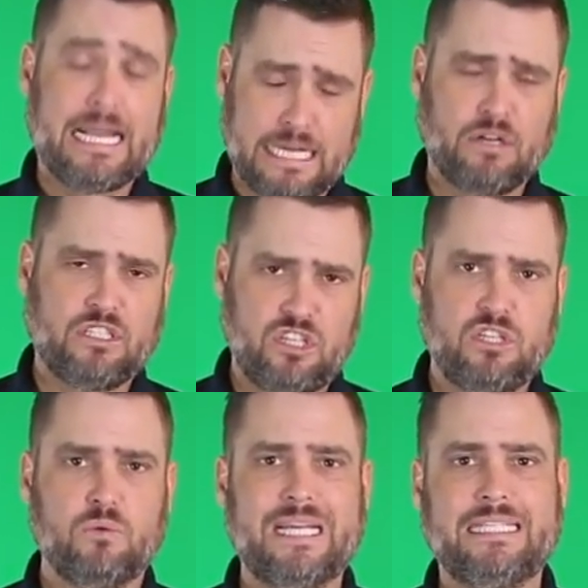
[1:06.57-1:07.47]
I guarantee
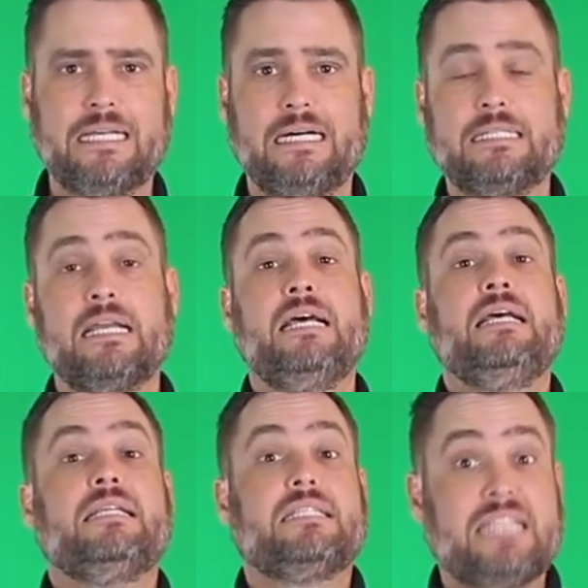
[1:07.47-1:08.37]
you it does.
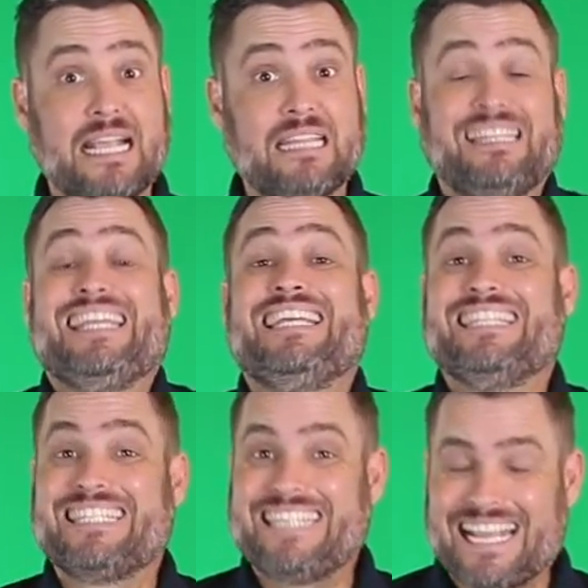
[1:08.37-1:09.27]
Secondly, in
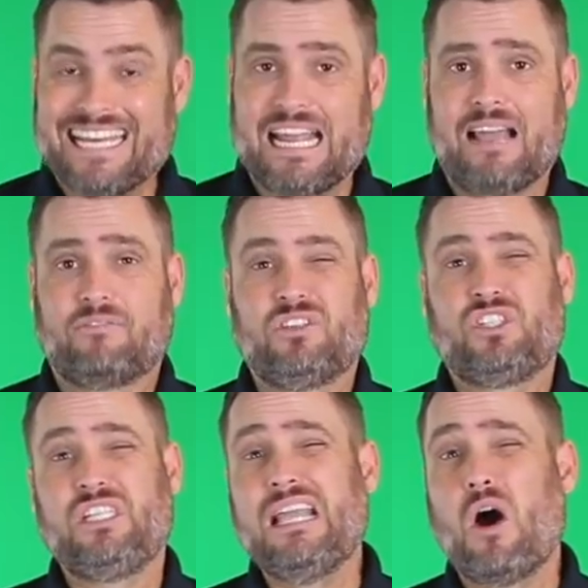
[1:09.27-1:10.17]
the second half,
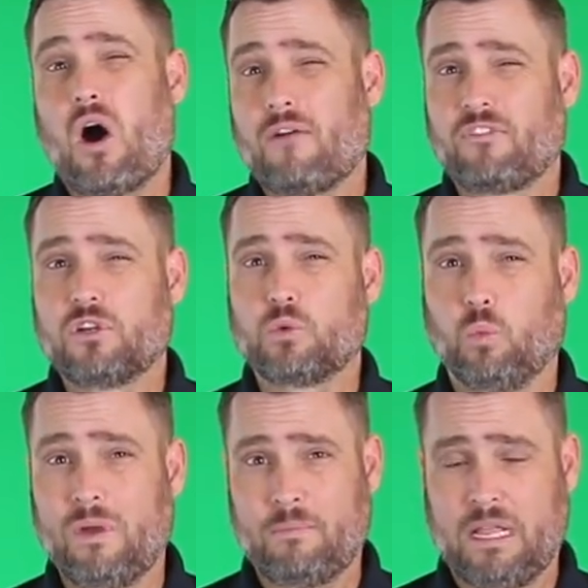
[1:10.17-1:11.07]
she offers
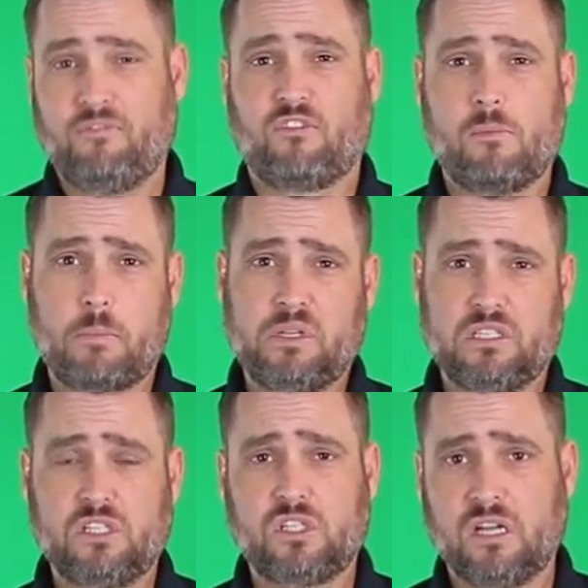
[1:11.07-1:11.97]
women from a
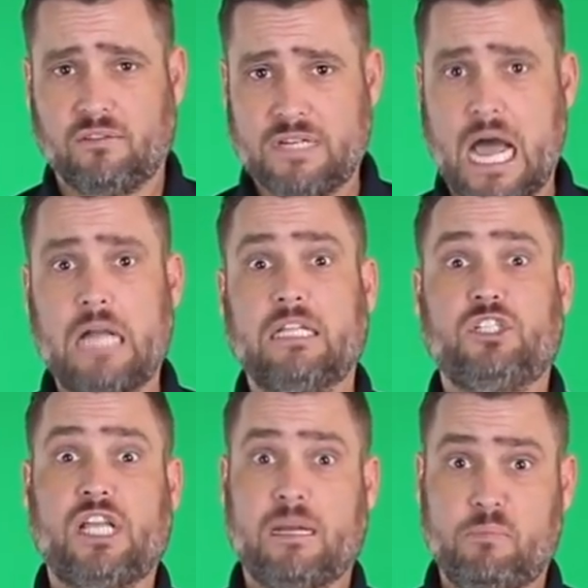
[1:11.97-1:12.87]
position of
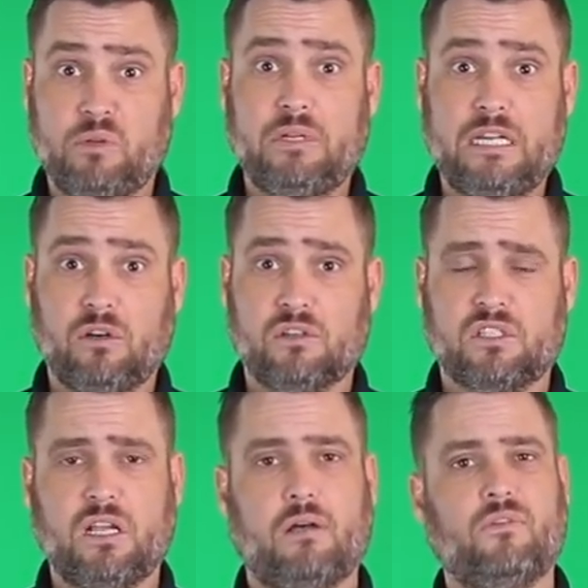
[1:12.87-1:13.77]
knowledge and ability
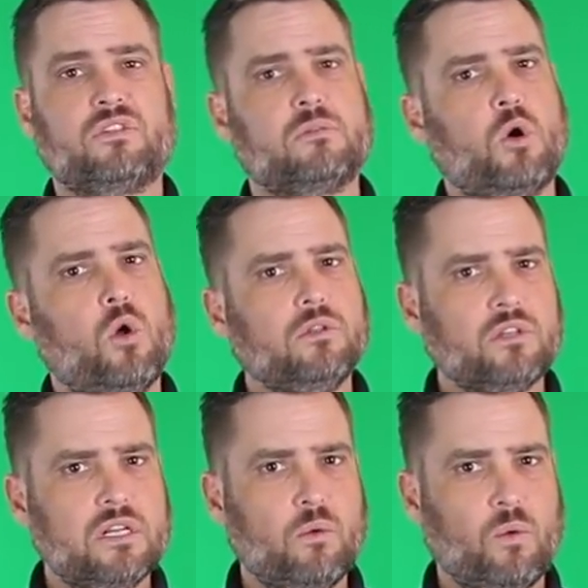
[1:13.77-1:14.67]
herself, some
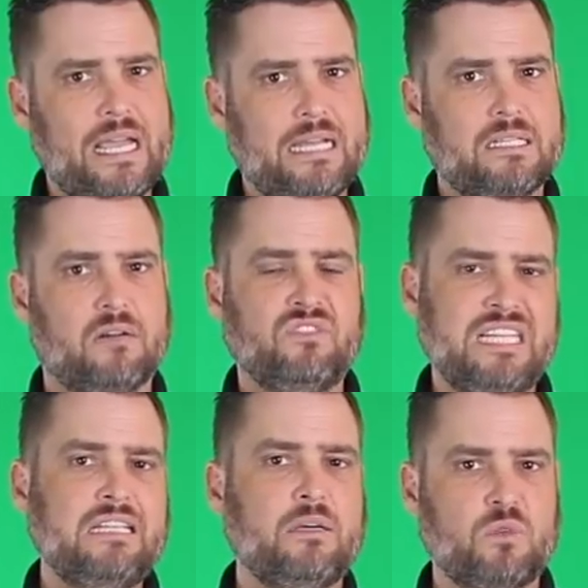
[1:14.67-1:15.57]
alternate ways of
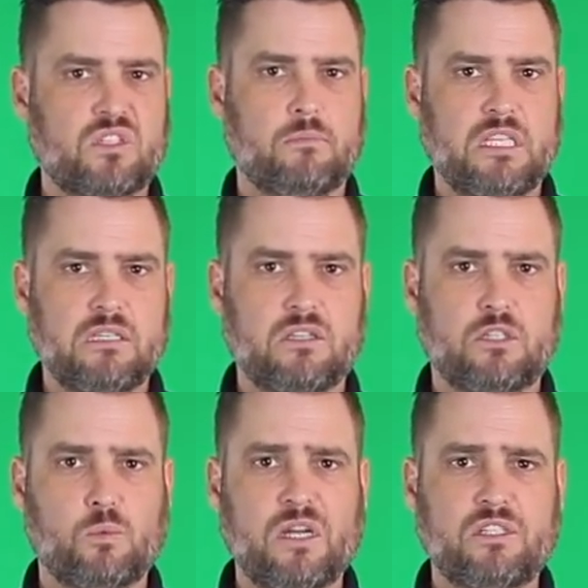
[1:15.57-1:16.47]
dealing with some of these
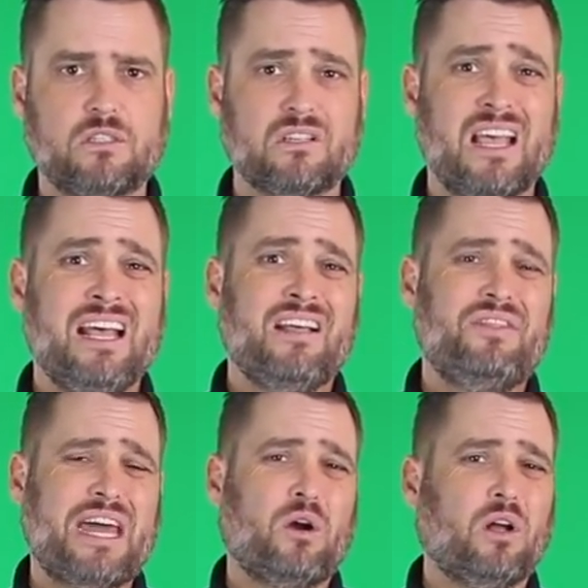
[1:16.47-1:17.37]
situations
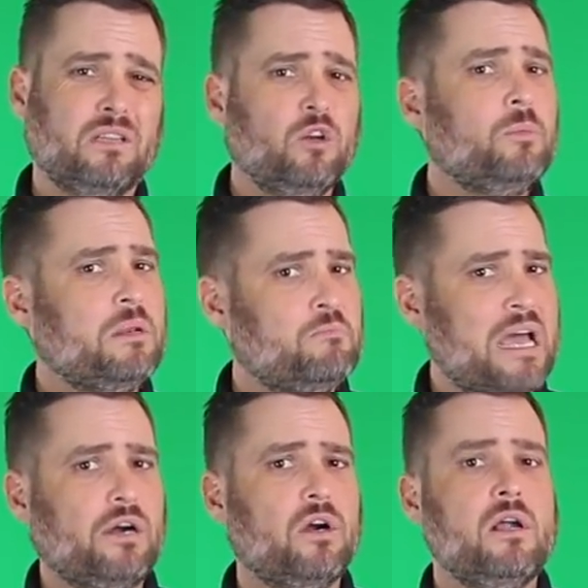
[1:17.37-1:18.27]
that are a little bit
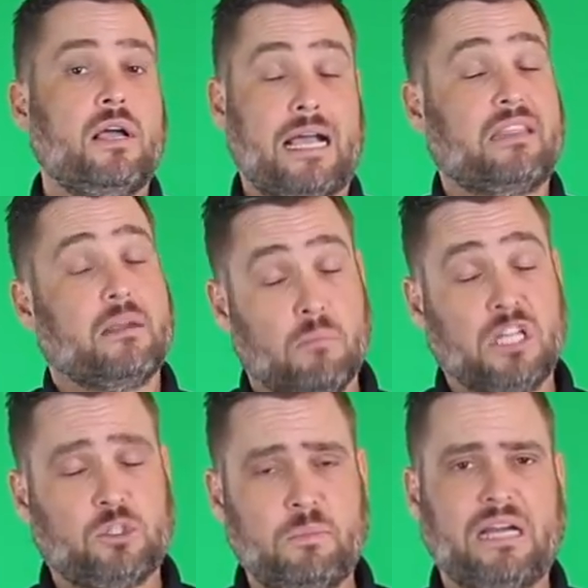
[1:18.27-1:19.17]
better, I think
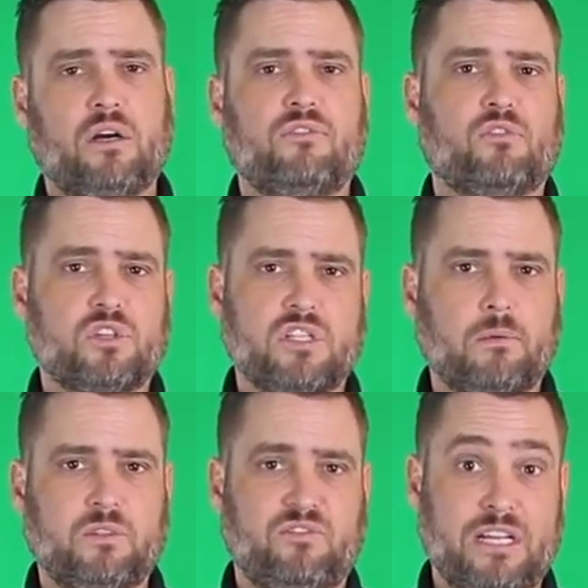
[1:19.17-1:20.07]
much better for
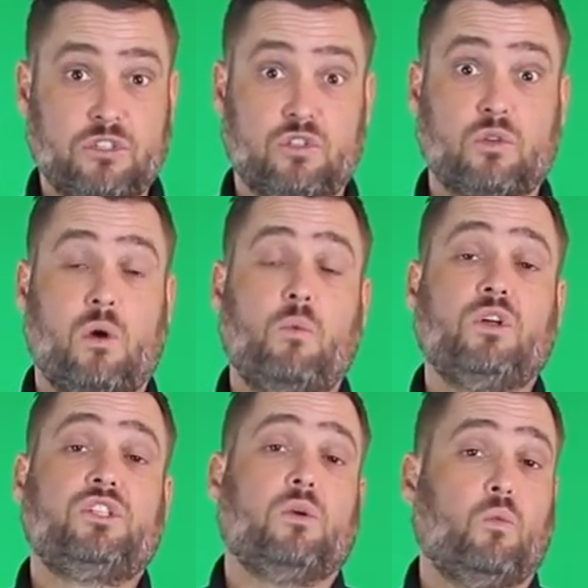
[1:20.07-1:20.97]
self-defense. So I
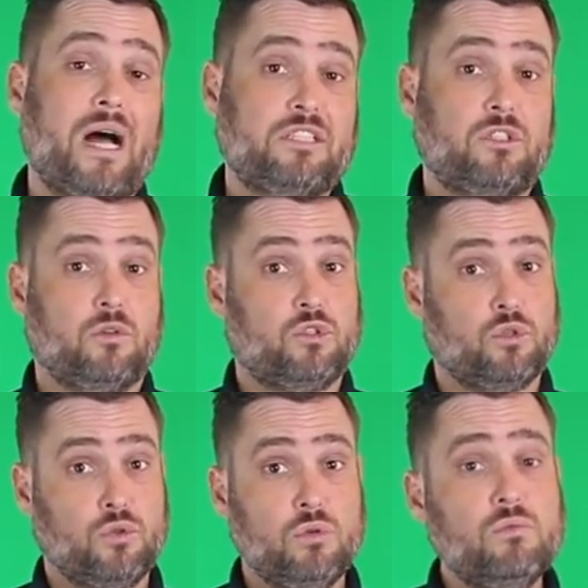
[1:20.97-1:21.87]
want you to watch those
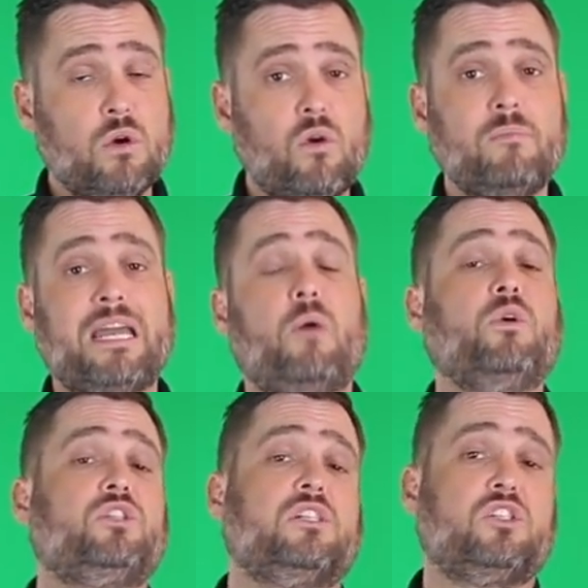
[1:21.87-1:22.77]
so you know them, and I
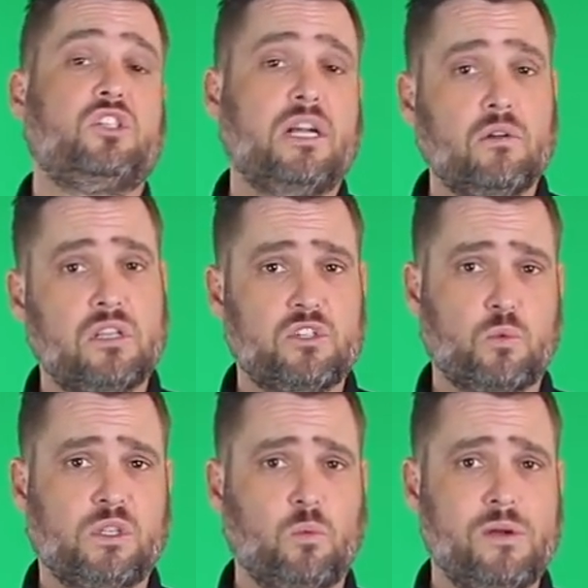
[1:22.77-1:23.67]
want you to share
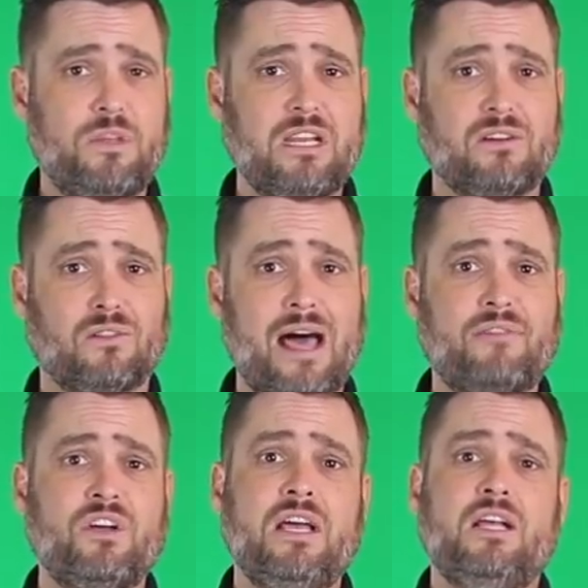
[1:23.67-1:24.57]
this with the women in your
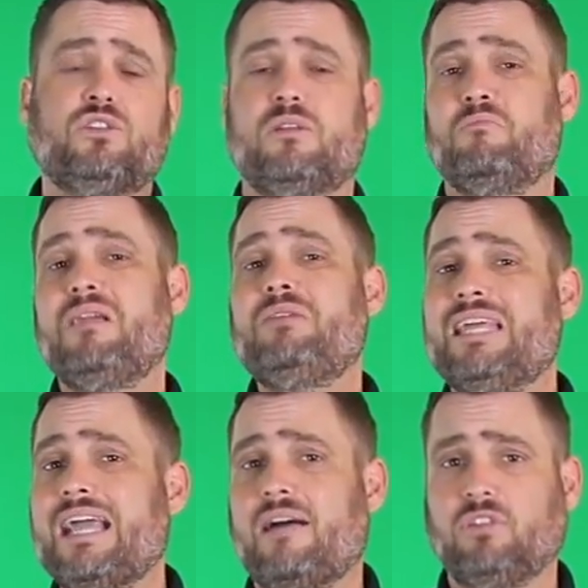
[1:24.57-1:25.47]
life so that maybe
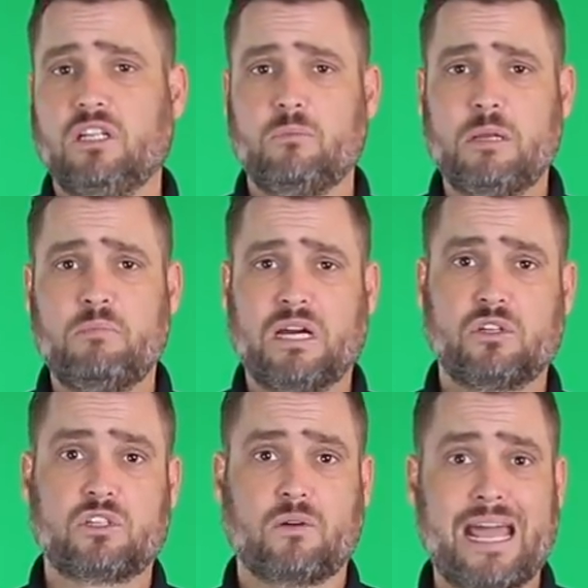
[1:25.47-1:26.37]
they have a little bit
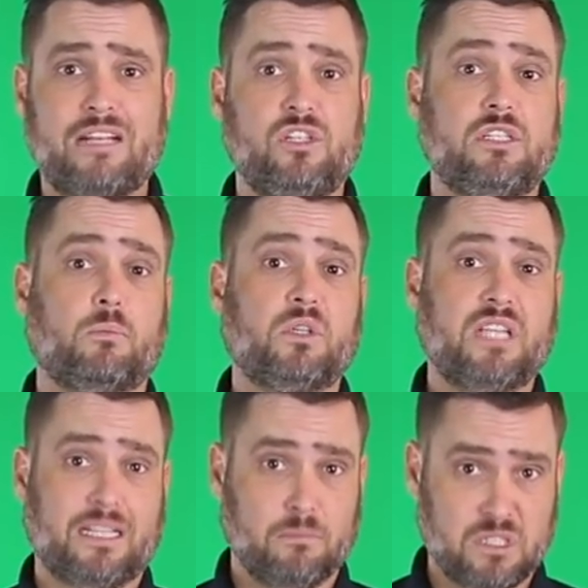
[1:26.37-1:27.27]
better strategy to
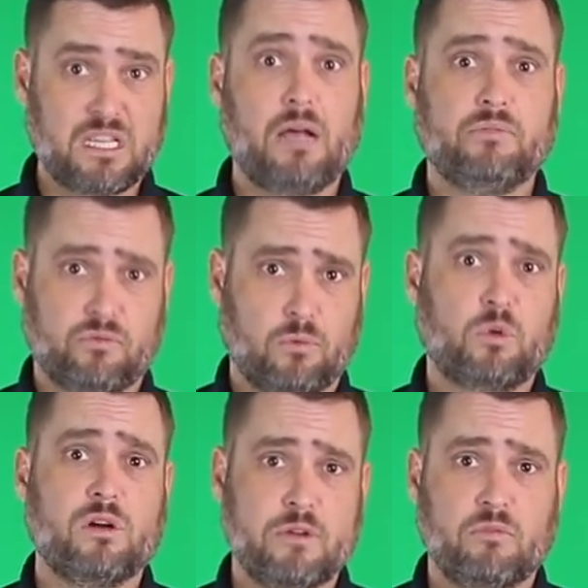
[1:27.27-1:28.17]
protect themselves from
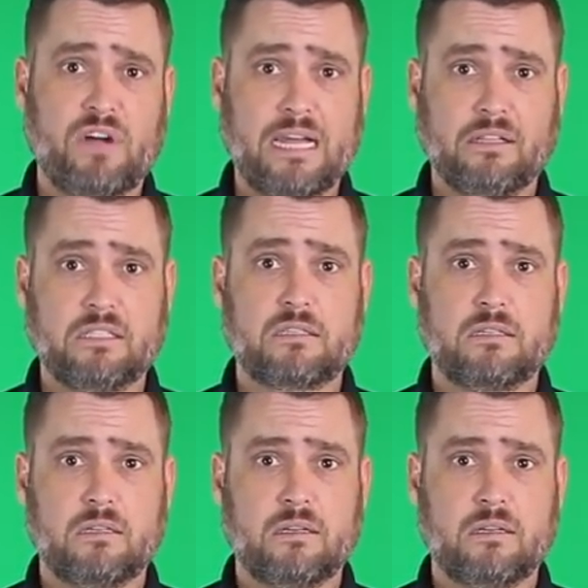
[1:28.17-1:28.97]
criminal violence.